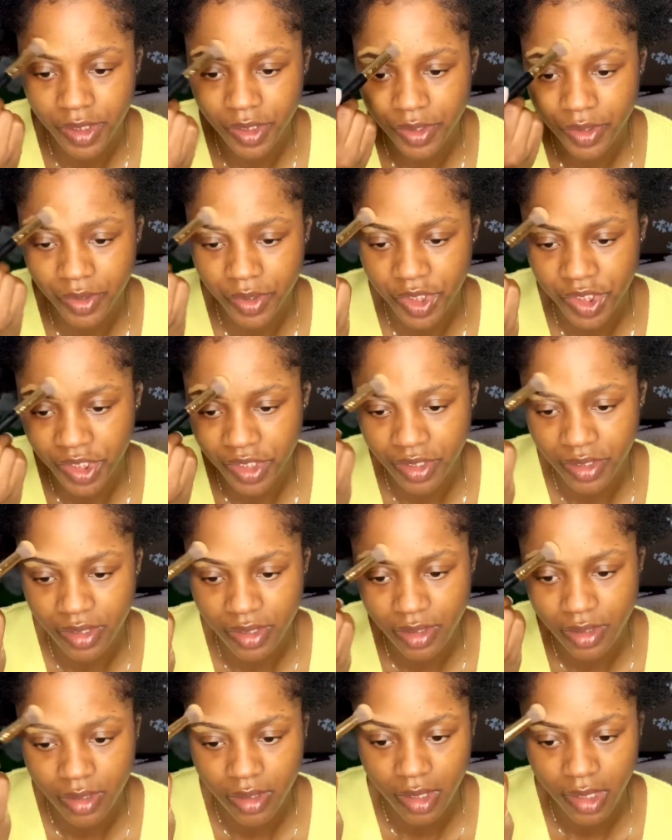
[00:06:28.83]
to cheese.
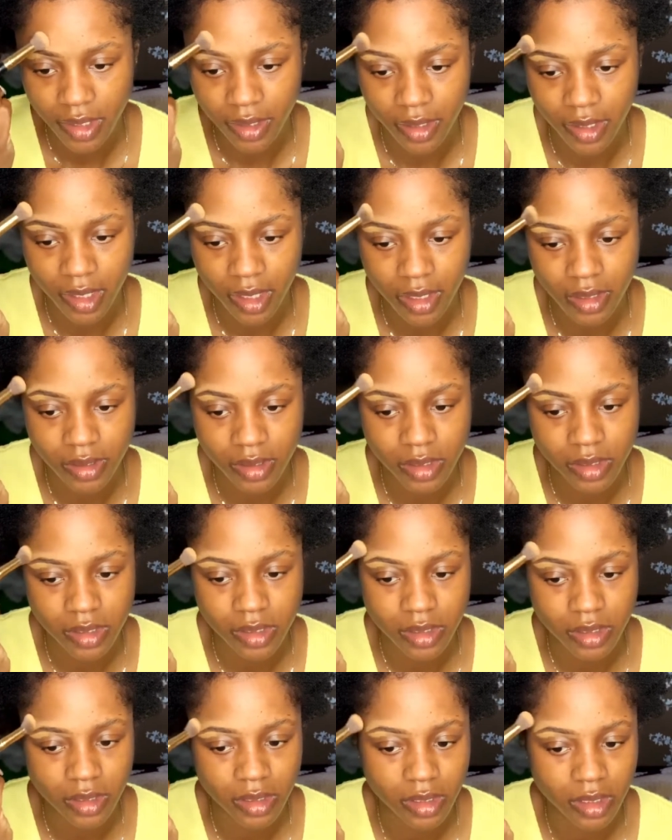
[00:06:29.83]
I
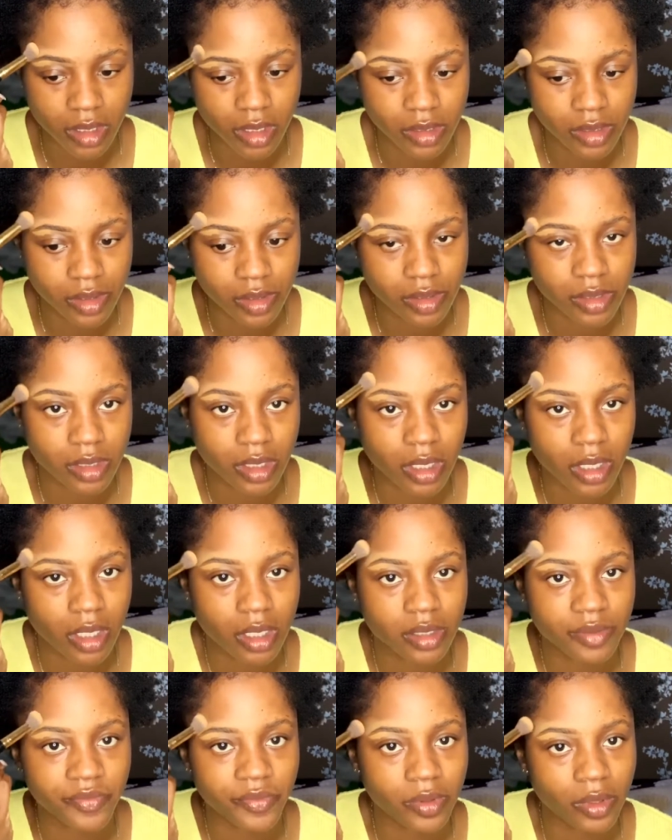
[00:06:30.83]
just
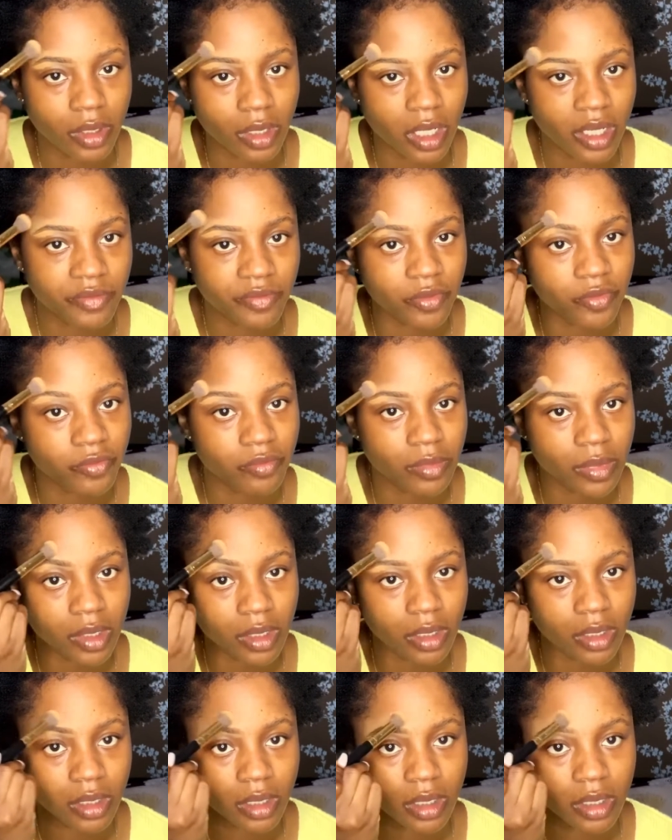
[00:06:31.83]
can't for the life of
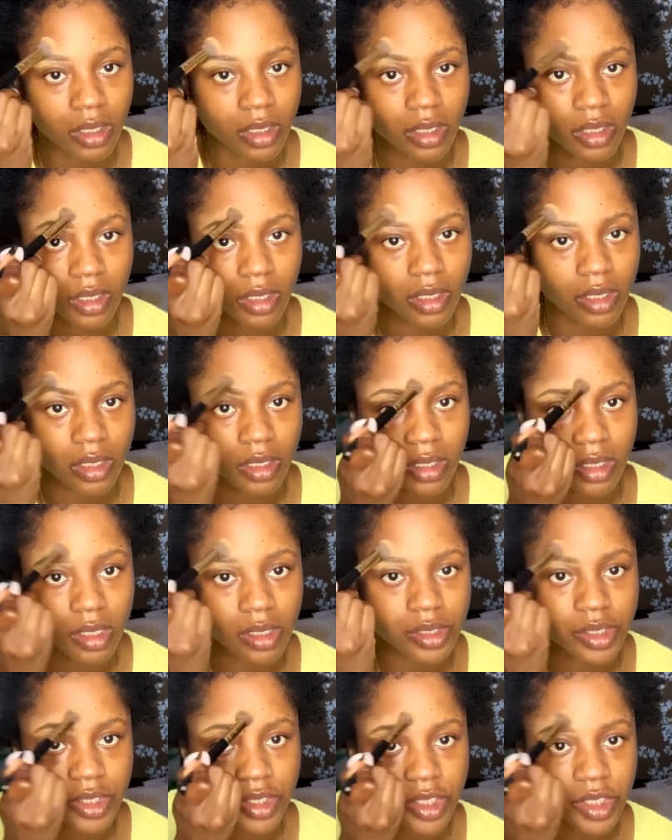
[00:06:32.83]
me
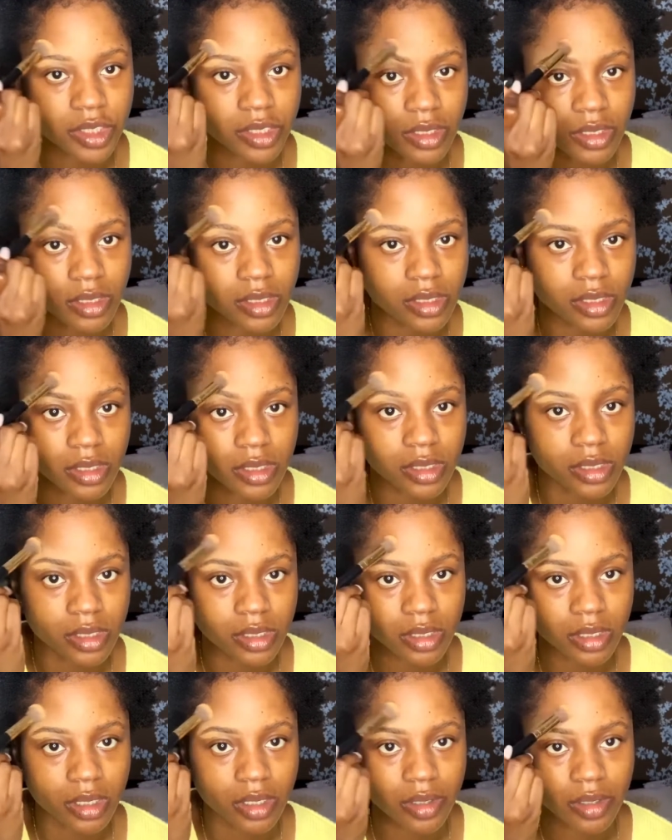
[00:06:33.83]
eat cheese,
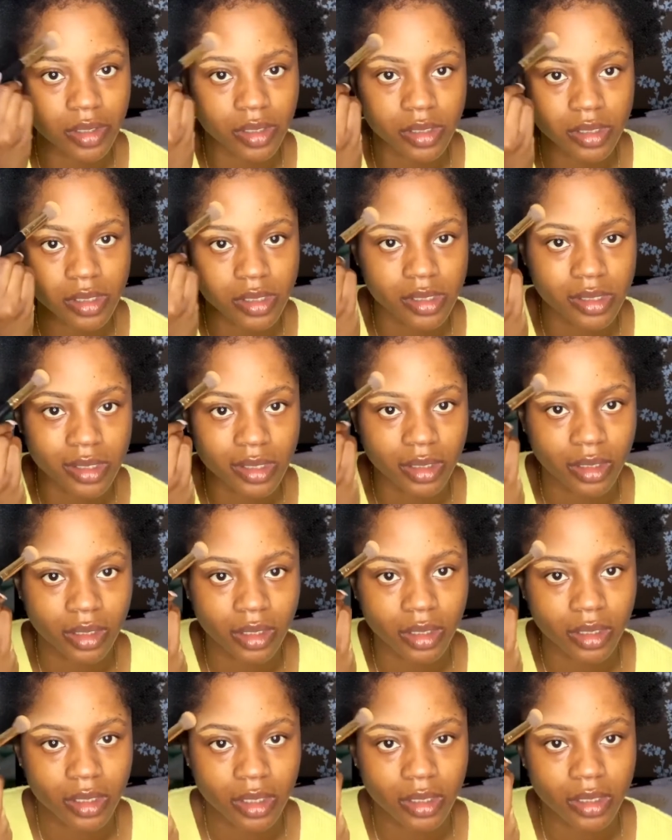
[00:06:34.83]
because
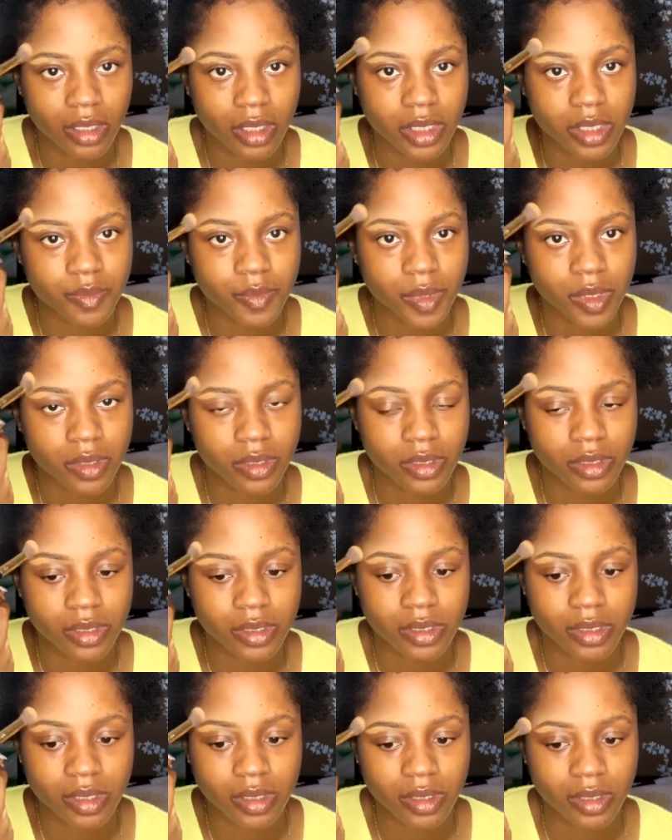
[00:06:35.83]
the next morning
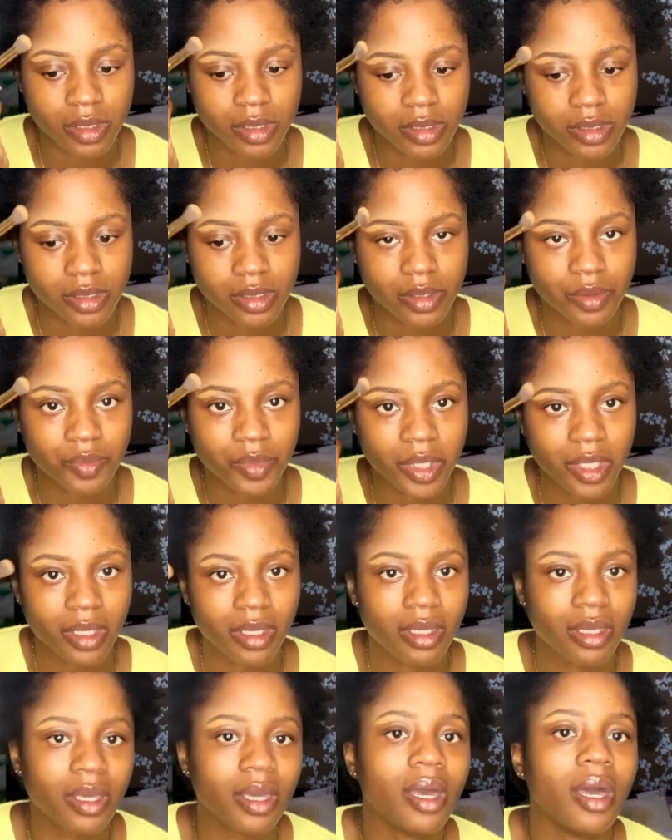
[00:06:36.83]
is going to
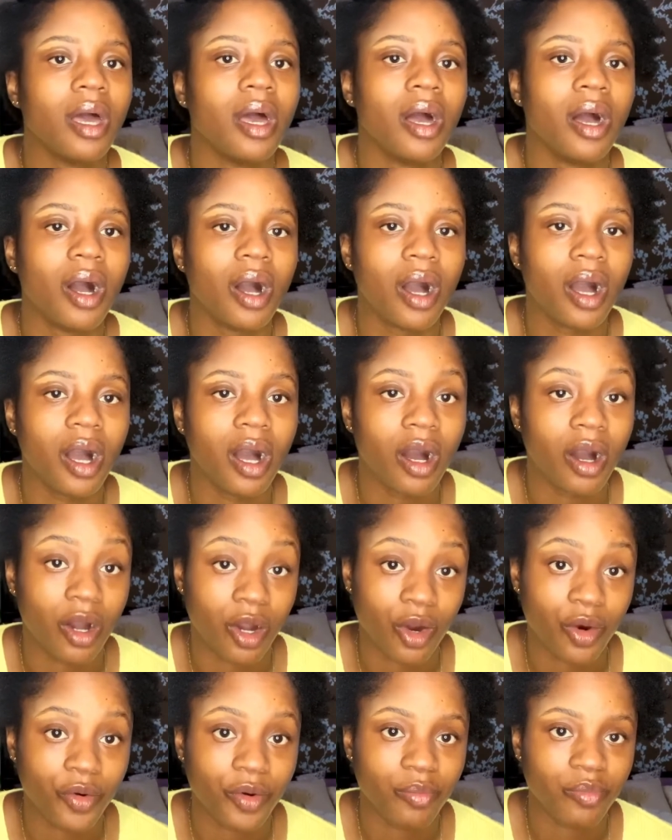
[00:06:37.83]
be a
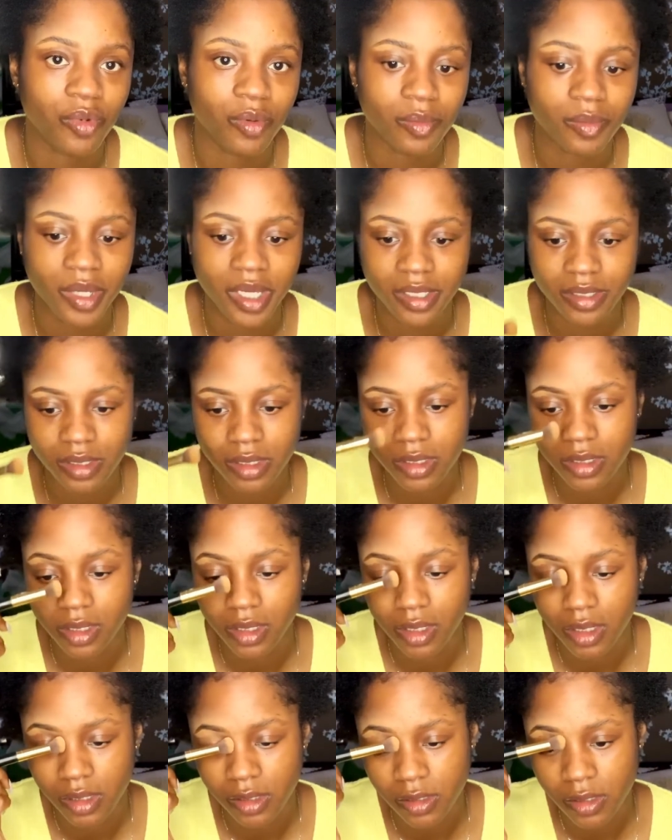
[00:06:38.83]
horrible mess.
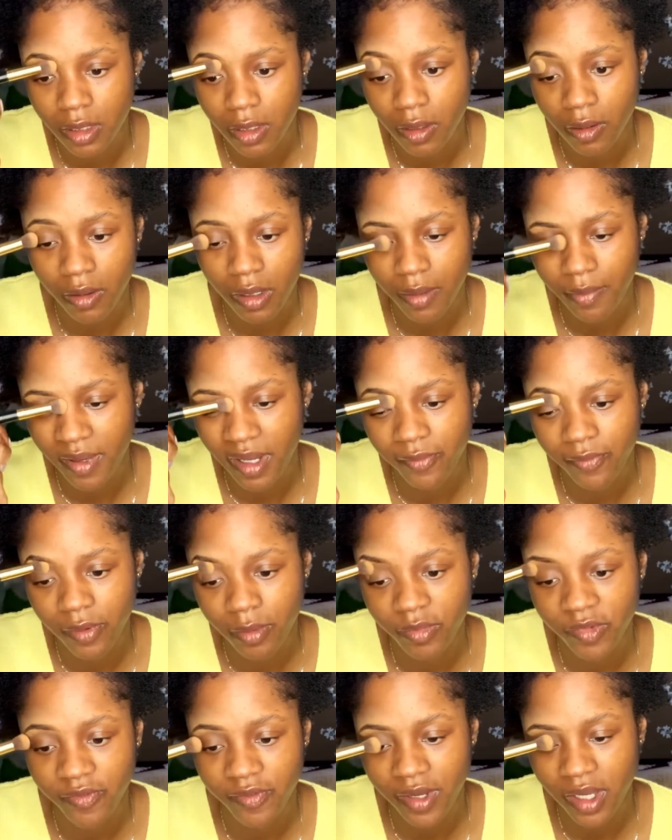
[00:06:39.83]
So apart from
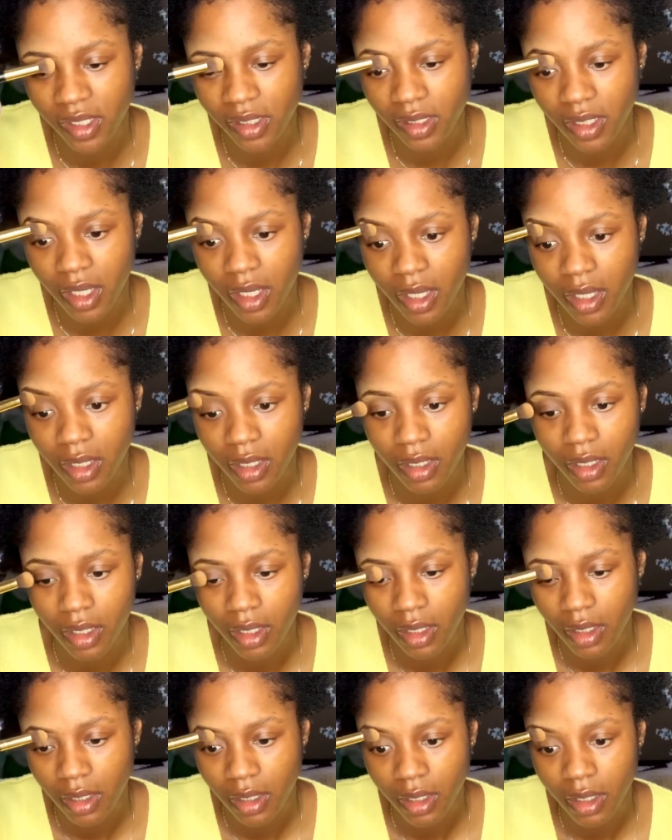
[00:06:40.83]
the fact that
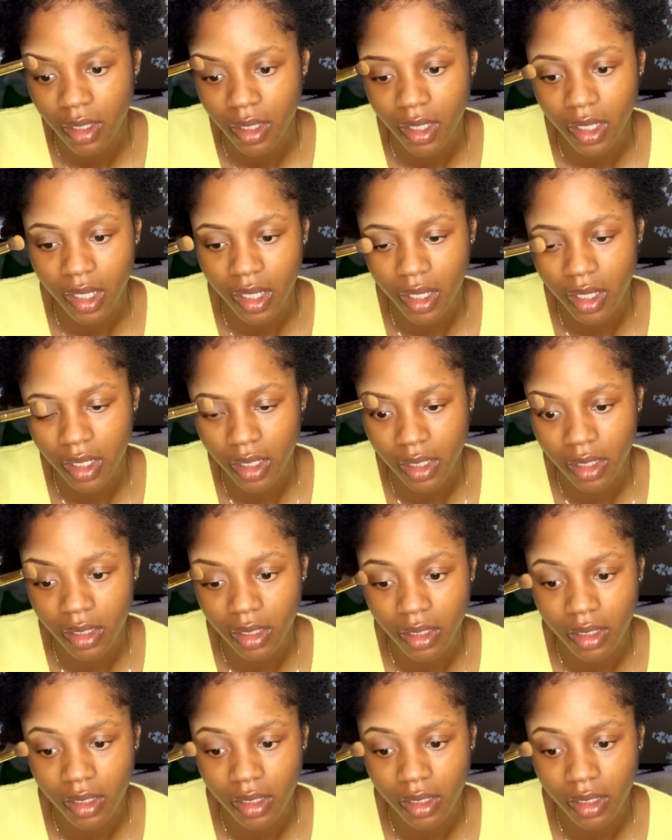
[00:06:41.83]
I